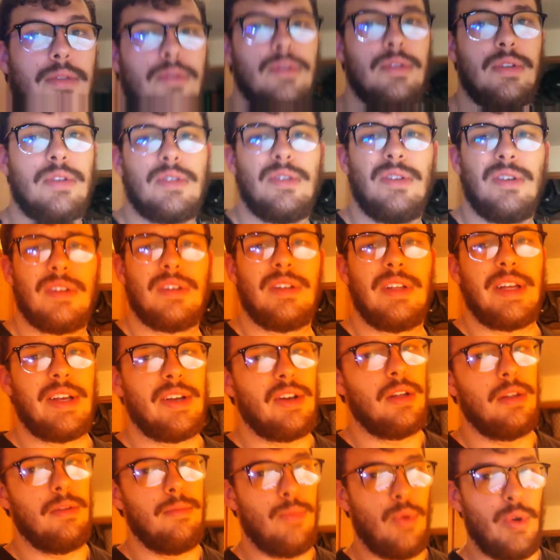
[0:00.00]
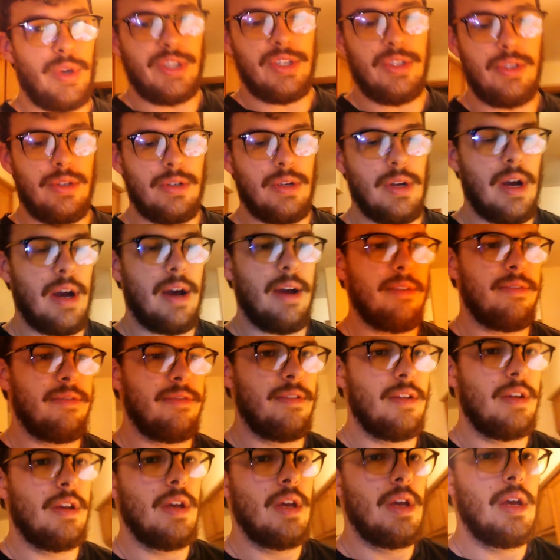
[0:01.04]
just cook like all the moisture off,
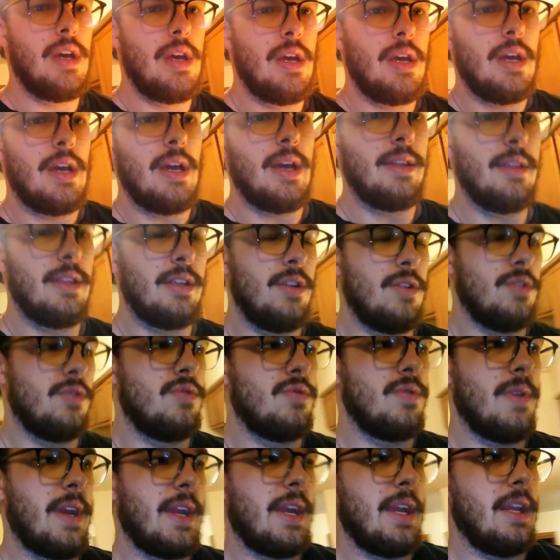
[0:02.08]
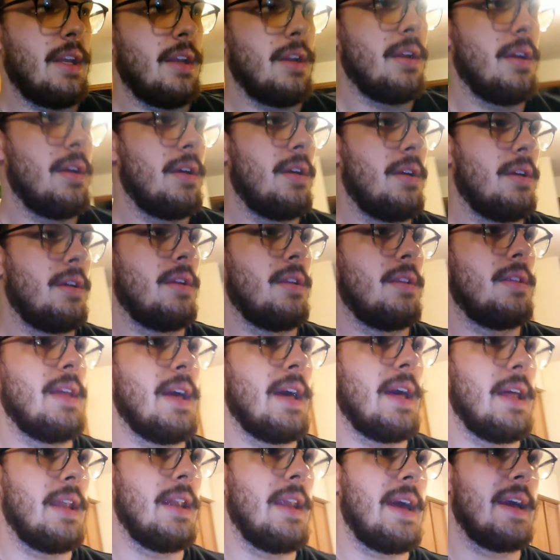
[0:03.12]
and then you drain
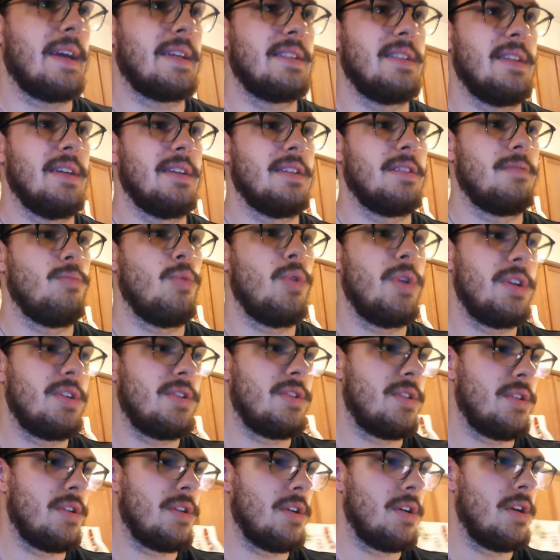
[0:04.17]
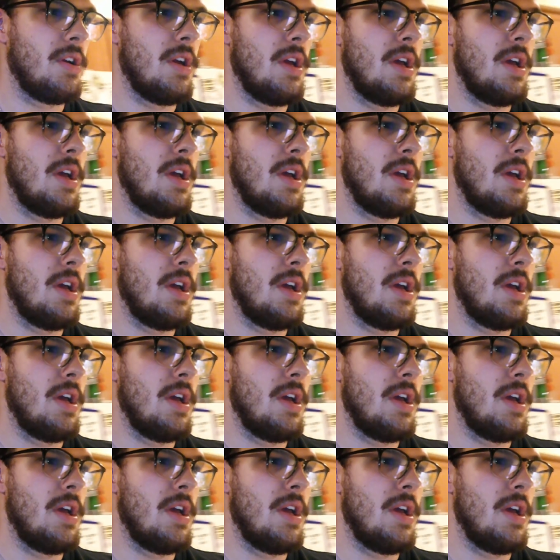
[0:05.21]
that excess moisture